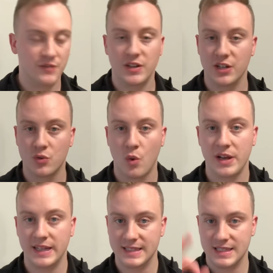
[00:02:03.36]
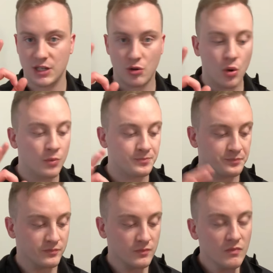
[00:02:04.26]
And if you did 20, it's $0.
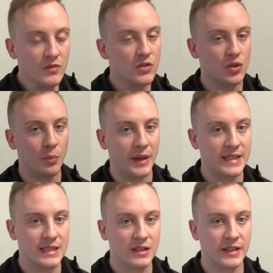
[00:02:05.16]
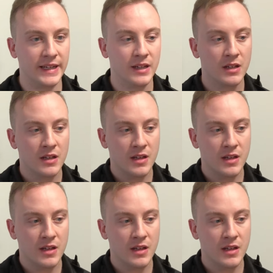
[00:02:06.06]
So basically,